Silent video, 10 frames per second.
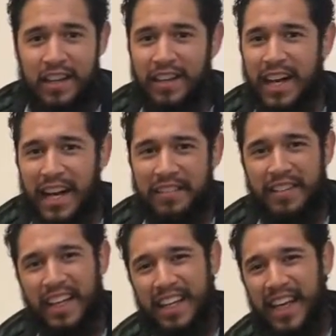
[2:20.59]
They're kind of
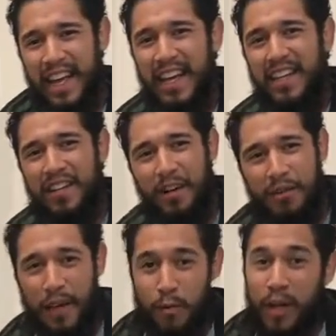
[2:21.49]
like,
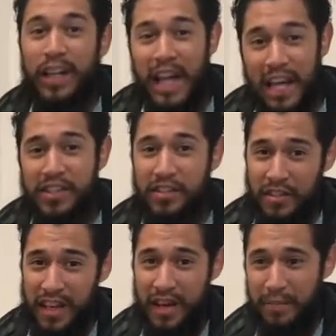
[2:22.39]
they won last year,
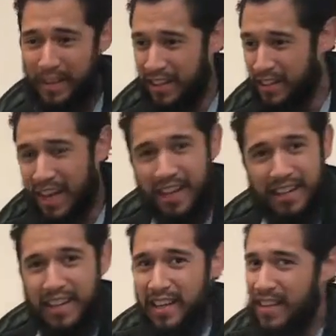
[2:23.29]
yeah, but they're
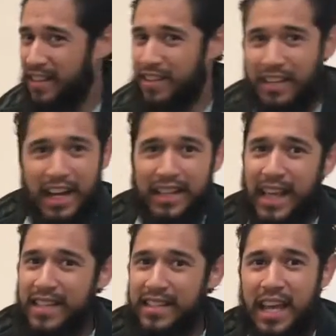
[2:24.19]
not
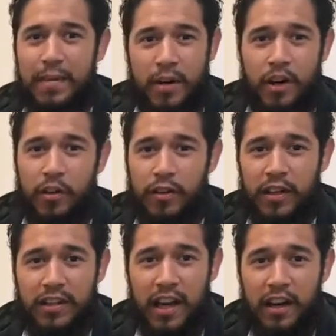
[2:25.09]
that same
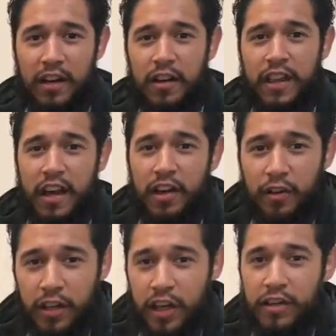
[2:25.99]
that
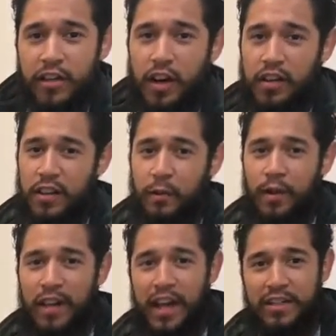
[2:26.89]
hungry underdog that they
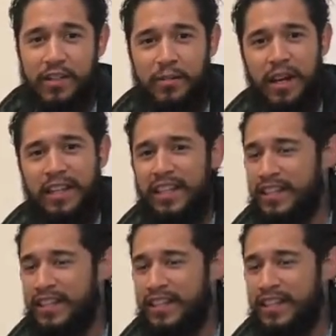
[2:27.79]
were last year, right?